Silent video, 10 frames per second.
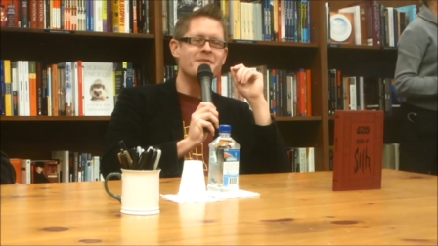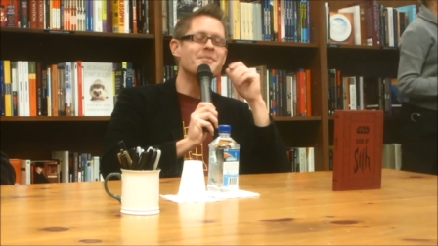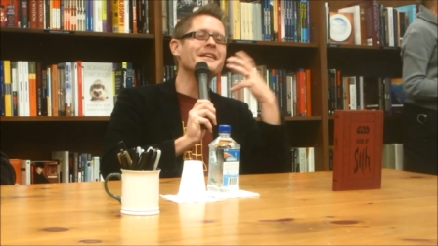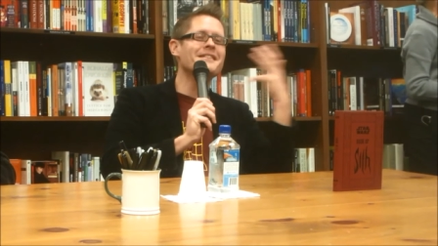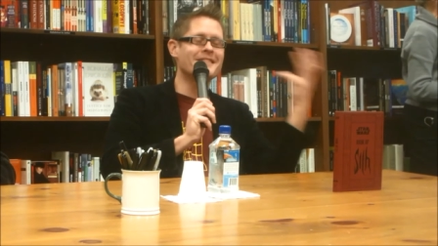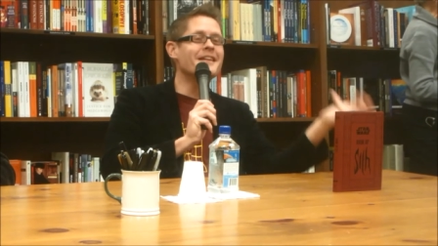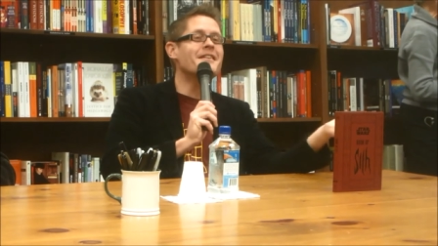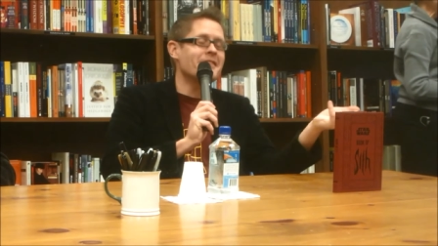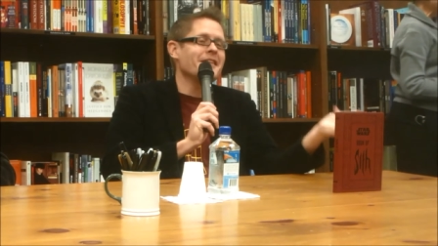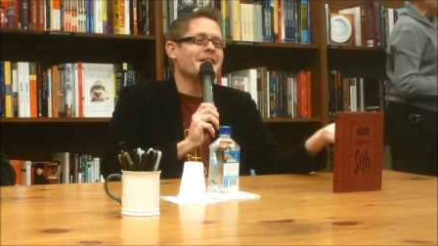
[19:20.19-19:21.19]
But
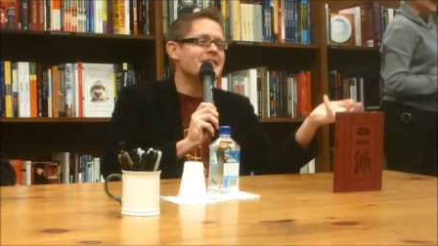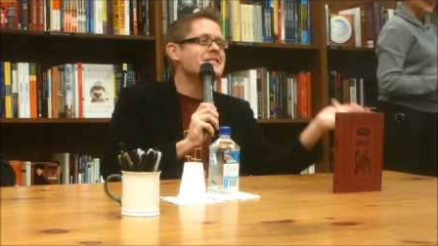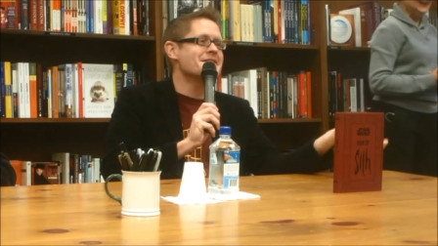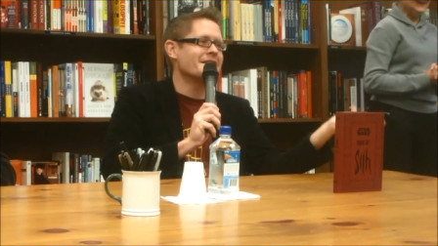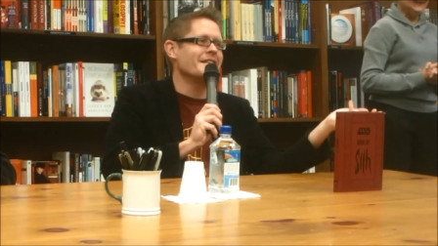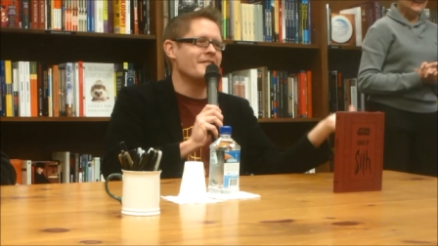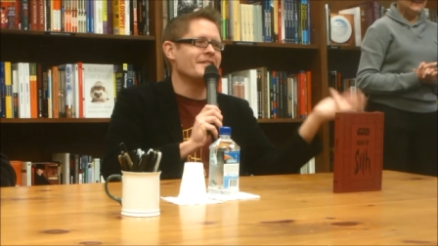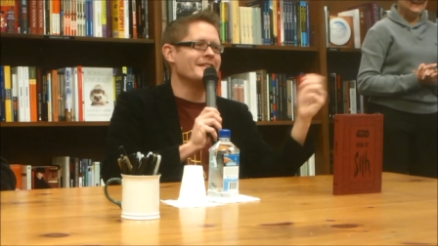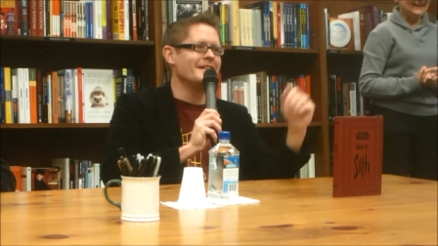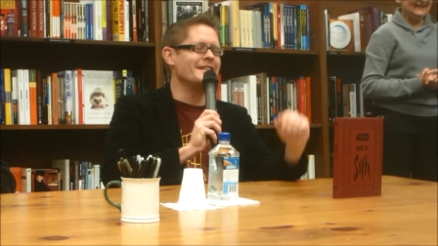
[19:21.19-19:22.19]
literally, this is the
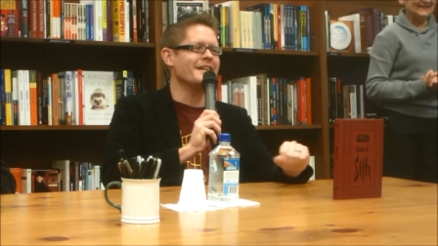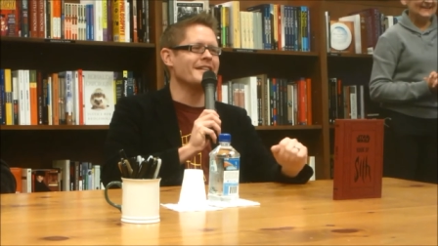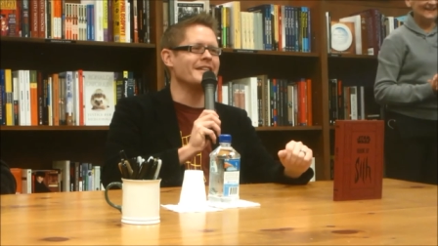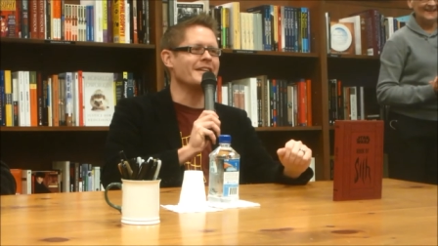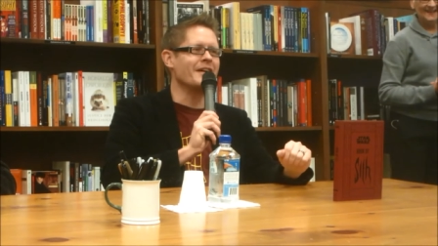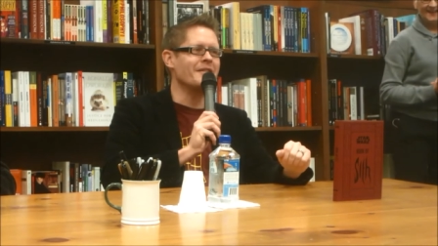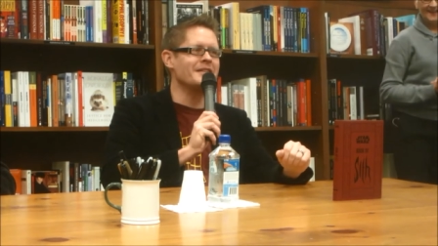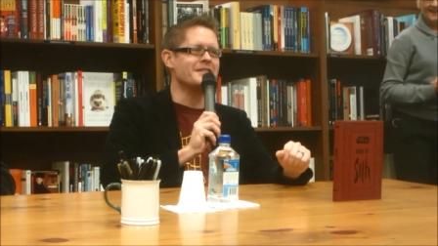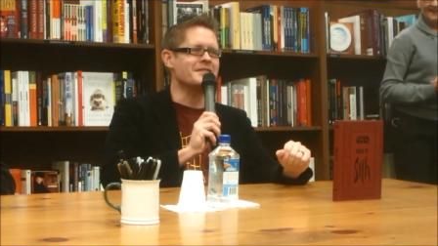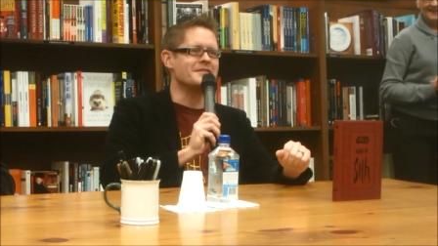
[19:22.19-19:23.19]
level of detail that you go
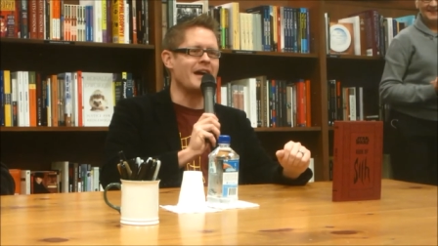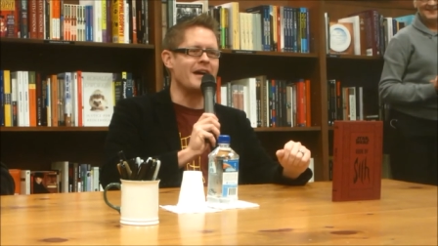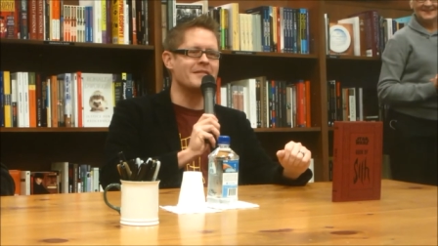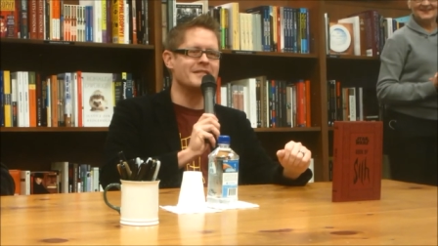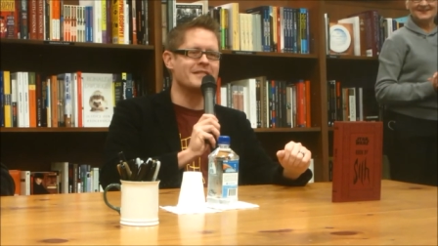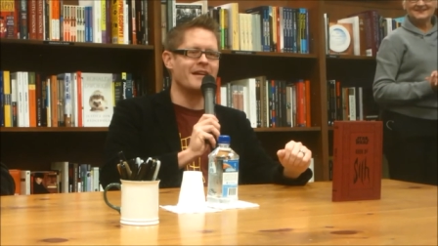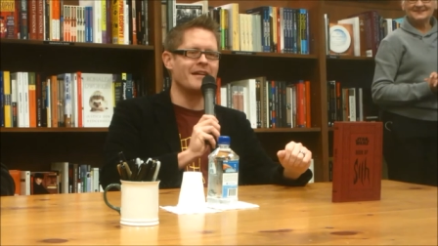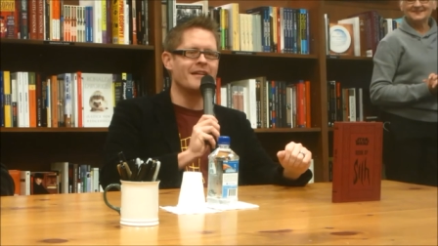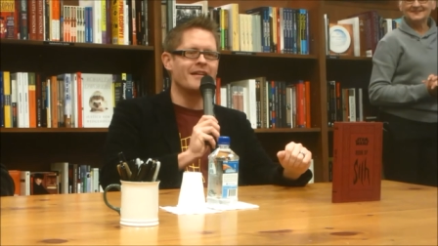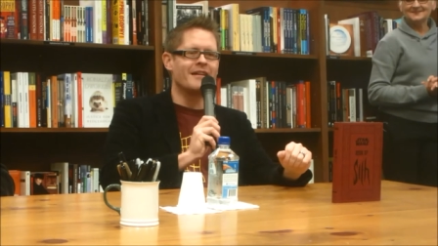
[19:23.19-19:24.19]
into. So I would say